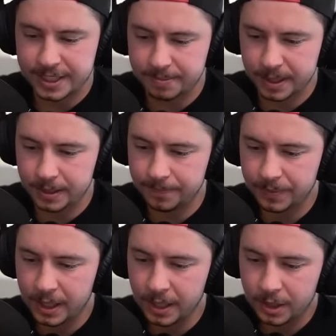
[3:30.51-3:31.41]
spell.
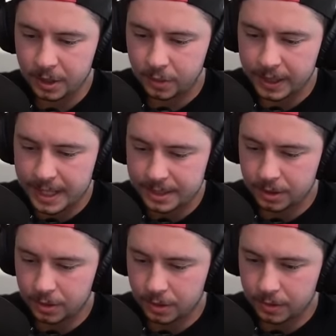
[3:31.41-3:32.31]
Queen has the
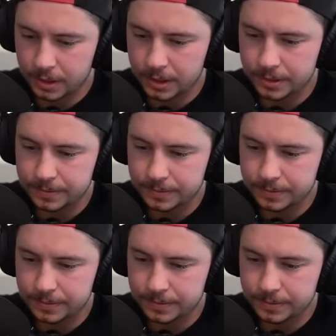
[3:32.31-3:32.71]
unicorn.